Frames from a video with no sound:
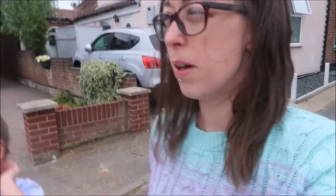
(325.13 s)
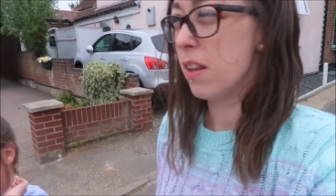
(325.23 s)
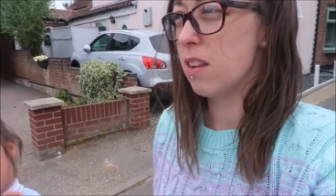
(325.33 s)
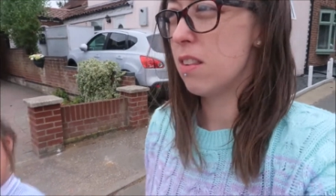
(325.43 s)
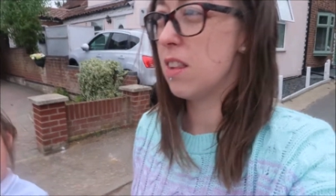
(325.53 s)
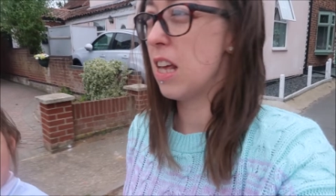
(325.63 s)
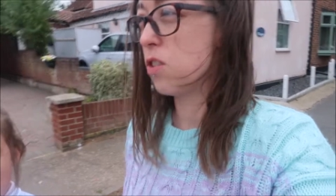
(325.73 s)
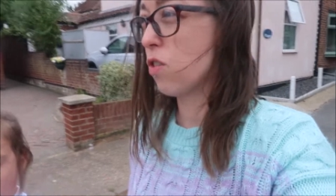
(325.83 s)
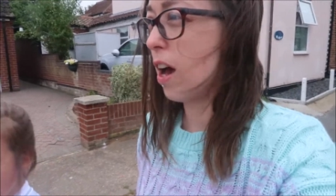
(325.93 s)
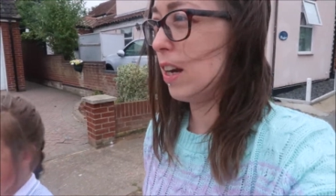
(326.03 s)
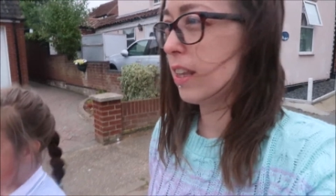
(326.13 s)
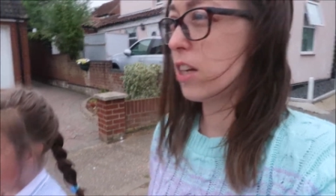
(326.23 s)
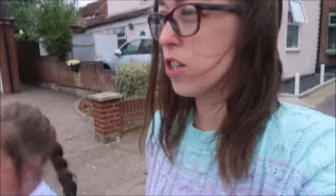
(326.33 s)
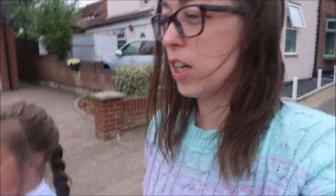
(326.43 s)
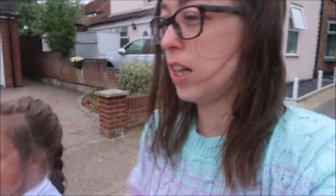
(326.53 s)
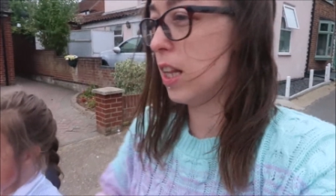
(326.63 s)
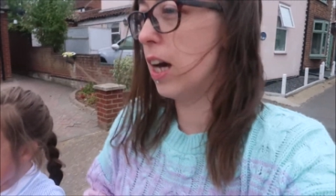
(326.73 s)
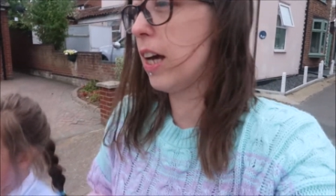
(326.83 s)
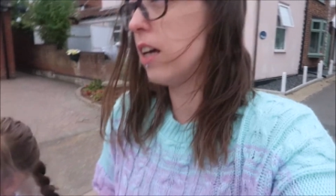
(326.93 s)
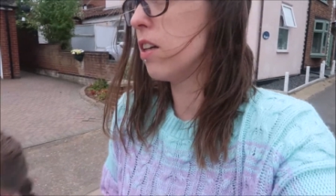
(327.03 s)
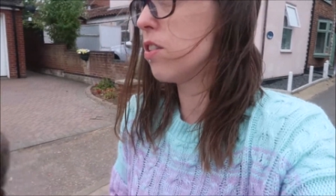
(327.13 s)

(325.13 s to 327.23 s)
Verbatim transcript: but there's not any that she likes.